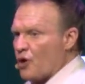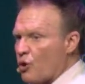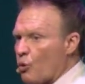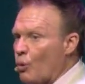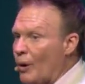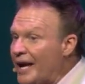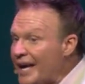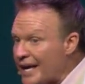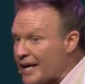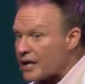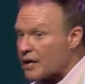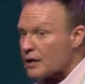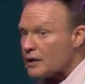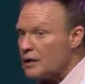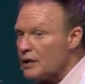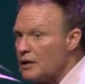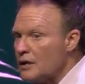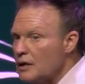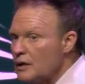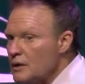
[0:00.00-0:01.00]
for the week.
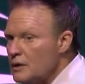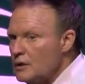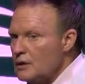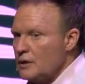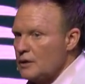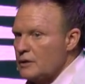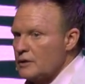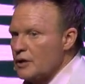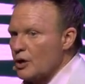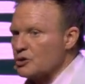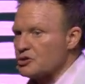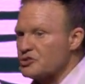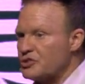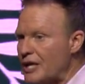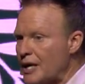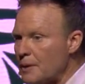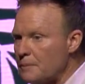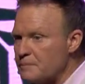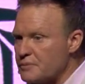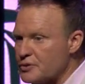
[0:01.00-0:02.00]
No
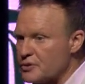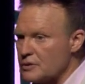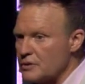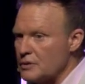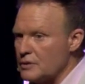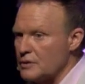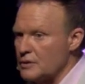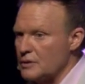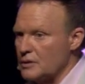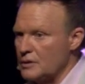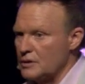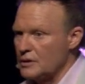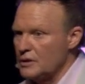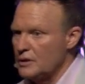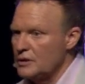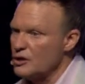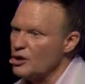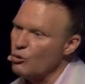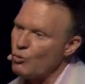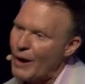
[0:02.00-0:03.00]
sips.
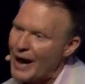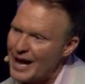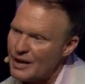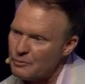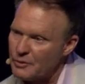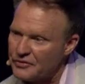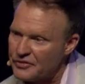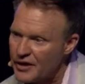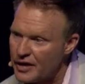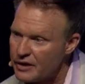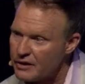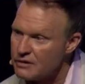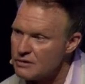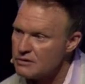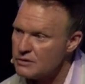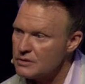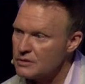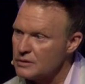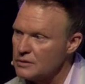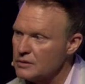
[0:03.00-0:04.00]
No wine with dinner.
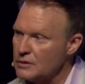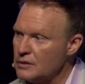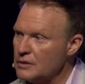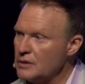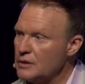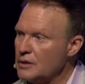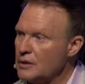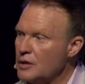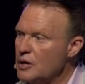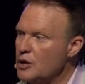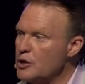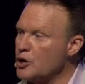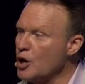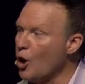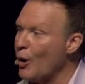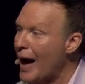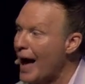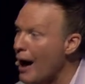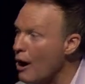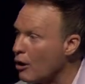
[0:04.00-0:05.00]

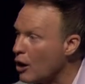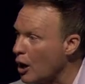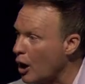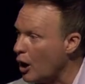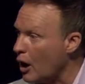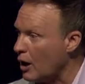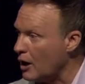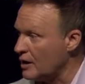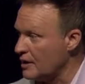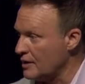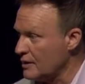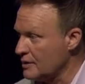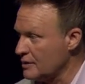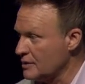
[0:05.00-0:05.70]
No alcohol.